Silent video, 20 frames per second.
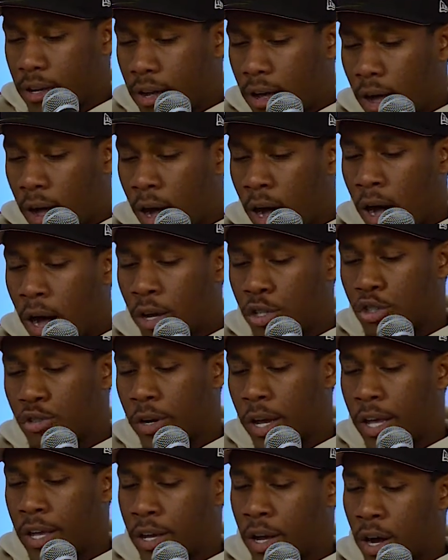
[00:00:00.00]

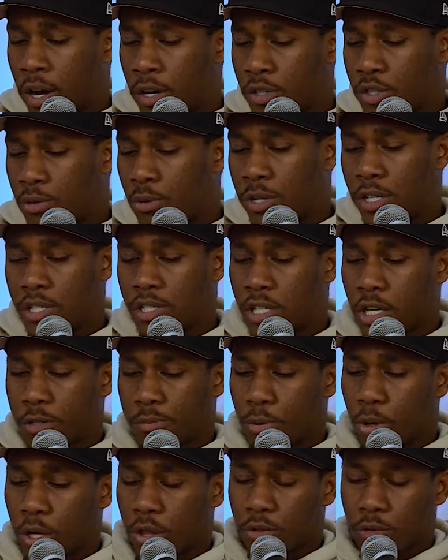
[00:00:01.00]
Trae Young,
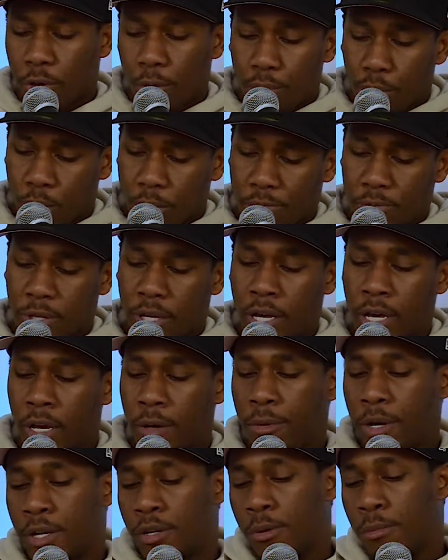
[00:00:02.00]
26.3 points per game,
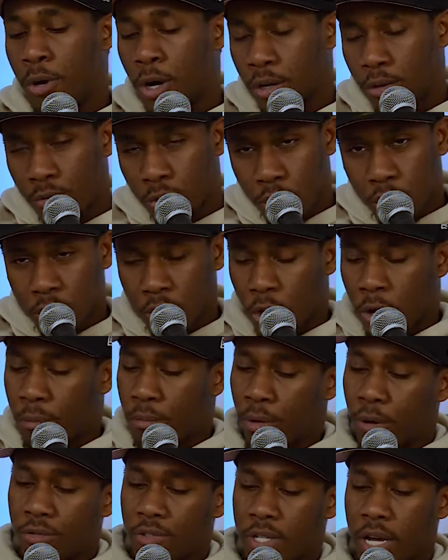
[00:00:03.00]
and DeMar DeRozan are
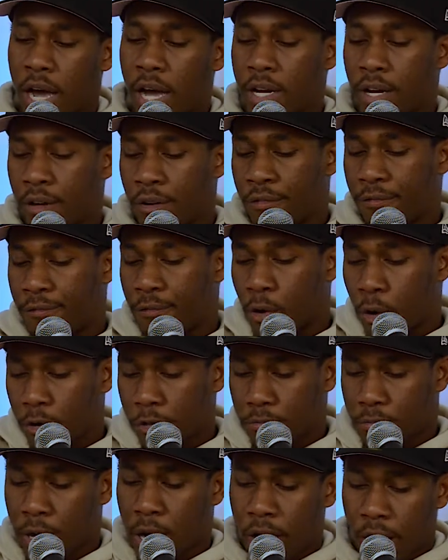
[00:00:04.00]
both tied at the 4th
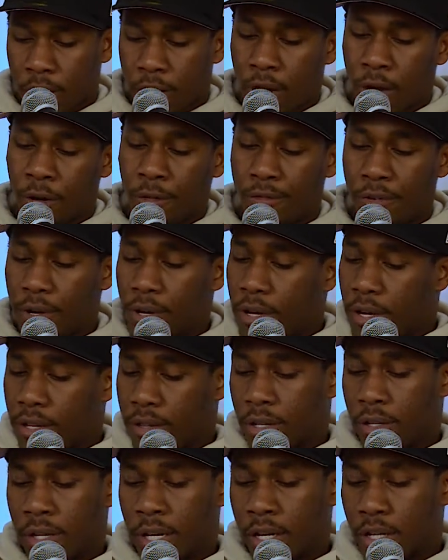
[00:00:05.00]
spot of
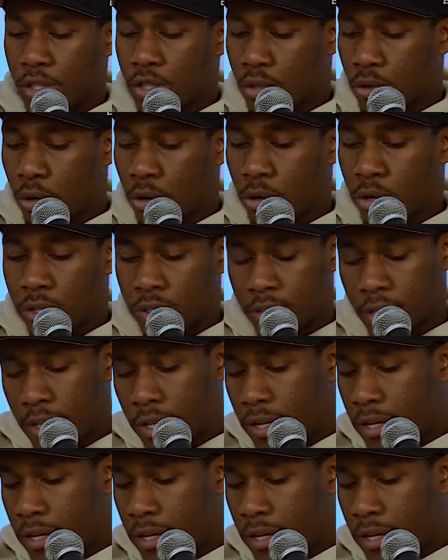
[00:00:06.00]
the leading scorers.